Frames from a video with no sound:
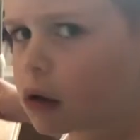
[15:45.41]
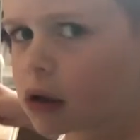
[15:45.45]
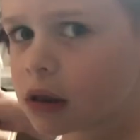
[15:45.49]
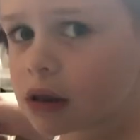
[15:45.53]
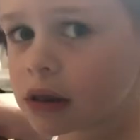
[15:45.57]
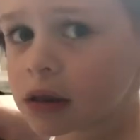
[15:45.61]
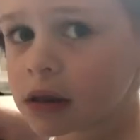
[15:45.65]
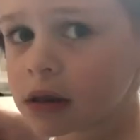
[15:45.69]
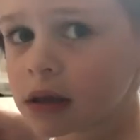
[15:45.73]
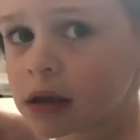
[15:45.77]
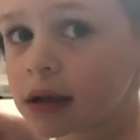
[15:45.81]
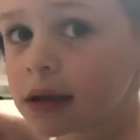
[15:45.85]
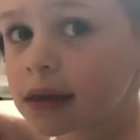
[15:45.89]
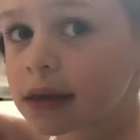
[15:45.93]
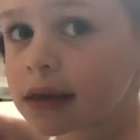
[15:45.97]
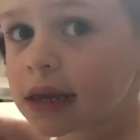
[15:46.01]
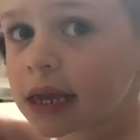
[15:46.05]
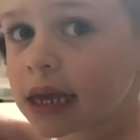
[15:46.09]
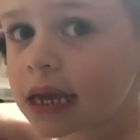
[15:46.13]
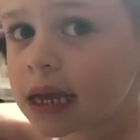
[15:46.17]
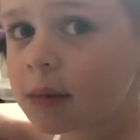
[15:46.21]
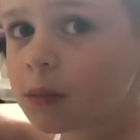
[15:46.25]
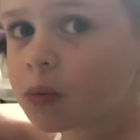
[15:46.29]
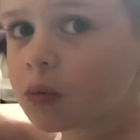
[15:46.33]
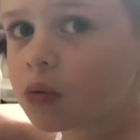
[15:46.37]
on
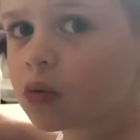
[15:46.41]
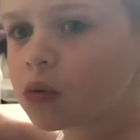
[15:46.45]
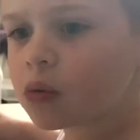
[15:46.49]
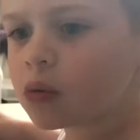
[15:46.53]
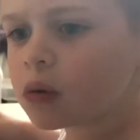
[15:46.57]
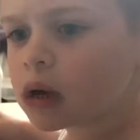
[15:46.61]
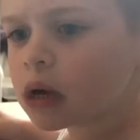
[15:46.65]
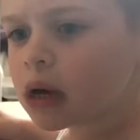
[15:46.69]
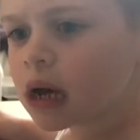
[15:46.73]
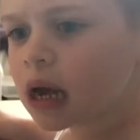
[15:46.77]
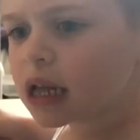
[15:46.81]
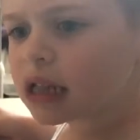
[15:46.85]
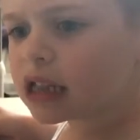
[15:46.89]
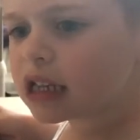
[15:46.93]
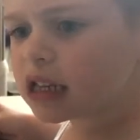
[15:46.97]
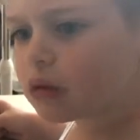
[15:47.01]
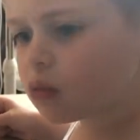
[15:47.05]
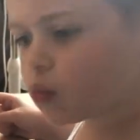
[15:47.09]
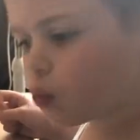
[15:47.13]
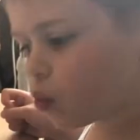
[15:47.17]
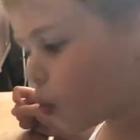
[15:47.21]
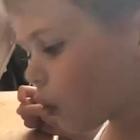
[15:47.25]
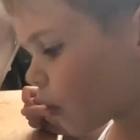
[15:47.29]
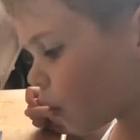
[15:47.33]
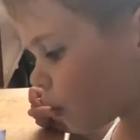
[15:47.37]
the table and it
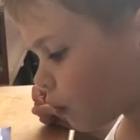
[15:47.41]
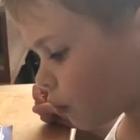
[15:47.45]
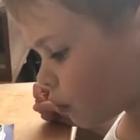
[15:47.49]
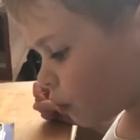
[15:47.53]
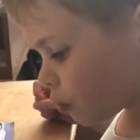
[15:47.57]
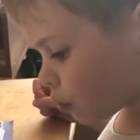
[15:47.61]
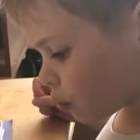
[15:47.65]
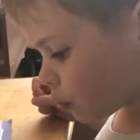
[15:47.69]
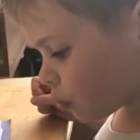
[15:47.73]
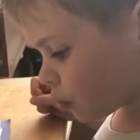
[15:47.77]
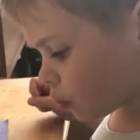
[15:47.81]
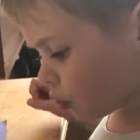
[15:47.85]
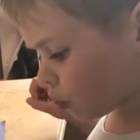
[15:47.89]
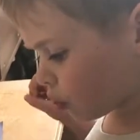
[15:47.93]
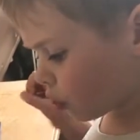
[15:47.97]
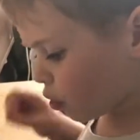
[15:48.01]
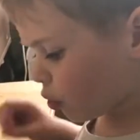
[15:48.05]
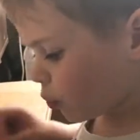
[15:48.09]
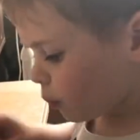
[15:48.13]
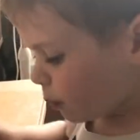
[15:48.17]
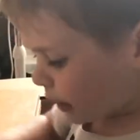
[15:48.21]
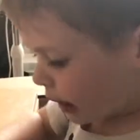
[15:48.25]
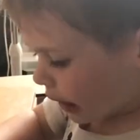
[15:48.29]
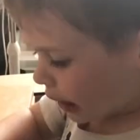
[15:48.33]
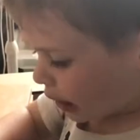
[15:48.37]
won't
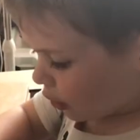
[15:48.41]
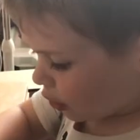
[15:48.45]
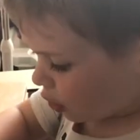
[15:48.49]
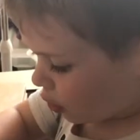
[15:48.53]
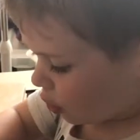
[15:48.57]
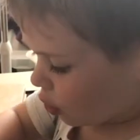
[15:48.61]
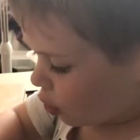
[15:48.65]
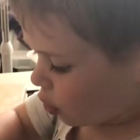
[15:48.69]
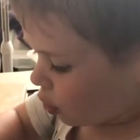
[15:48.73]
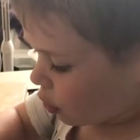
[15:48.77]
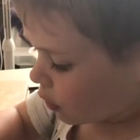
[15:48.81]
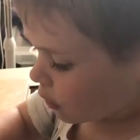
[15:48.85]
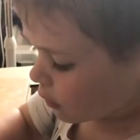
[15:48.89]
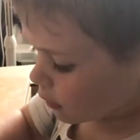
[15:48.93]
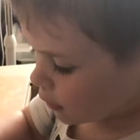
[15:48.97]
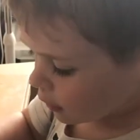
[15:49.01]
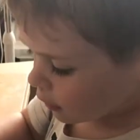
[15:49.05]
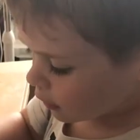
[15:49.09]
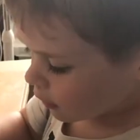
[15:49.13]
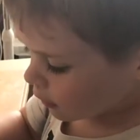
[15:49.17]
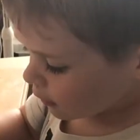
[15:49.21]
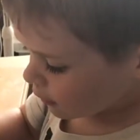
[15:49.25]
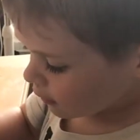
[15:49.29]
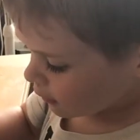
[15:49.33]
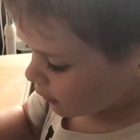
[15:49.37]
not be good.
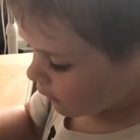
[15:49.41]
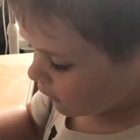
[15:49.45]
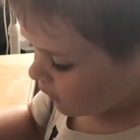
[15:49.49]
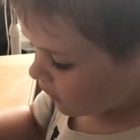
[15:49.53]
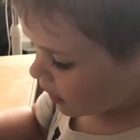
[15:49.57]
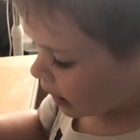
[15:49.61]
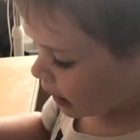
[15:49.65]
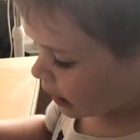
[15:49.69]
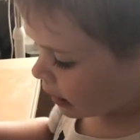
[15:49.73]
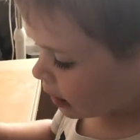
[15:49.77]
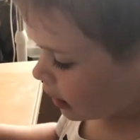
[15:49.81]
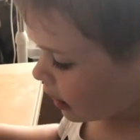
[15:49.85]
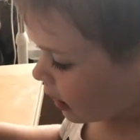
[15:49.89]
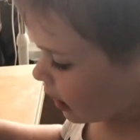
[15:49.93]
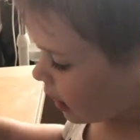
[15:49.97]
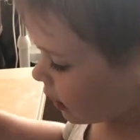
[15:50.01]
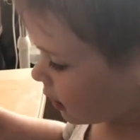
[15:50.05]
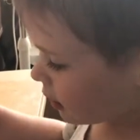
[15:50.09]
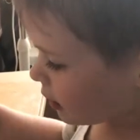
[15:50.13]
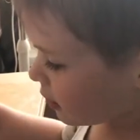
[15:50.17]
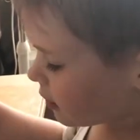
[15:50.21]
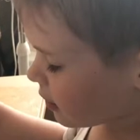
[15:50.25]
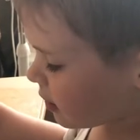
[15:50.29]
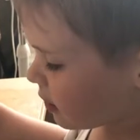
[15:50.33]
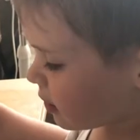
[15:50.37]
Phoenix,
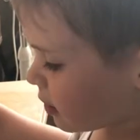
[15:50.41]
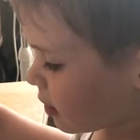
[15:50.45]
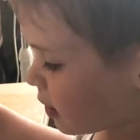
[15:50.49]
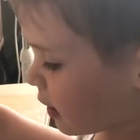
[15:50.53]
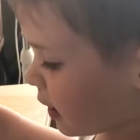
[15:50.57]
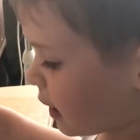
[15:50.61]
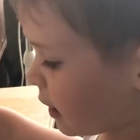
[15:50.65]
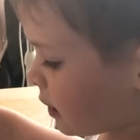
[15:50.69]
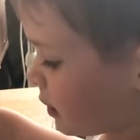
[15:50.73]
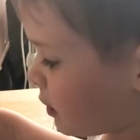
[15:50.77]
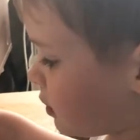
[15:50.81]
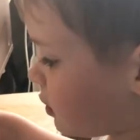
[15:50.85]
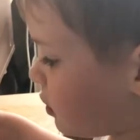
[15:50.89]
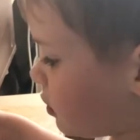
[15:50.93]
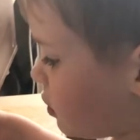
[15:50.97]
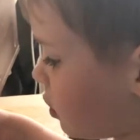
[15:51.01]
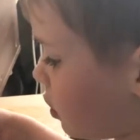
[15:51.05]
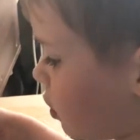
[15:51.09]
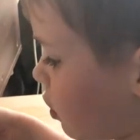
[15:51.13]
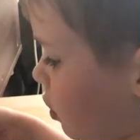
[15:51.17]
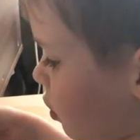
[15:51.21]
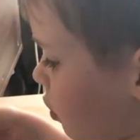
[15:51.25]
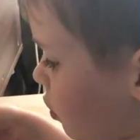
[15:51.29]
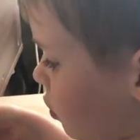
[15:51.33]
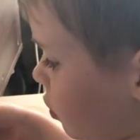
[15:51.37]
they're
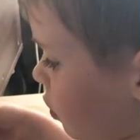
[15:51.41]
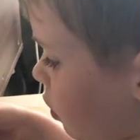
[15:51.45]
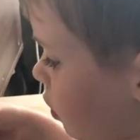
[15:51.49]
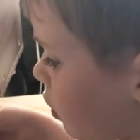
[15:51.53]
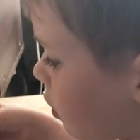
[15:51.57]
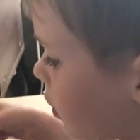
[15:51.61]
gone.